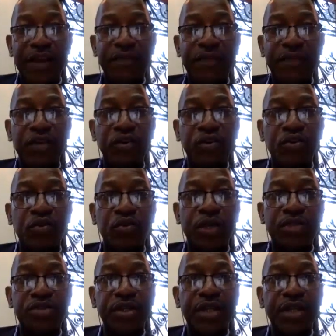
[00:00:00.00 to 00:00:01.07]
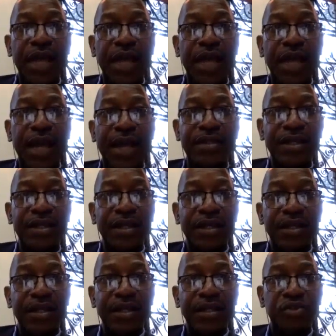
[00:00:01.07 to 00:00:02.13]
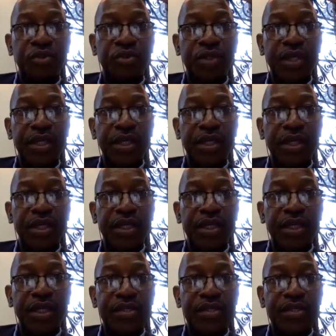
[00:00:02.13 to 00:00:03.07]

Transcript: I think it's a very, very good question. And the truth is,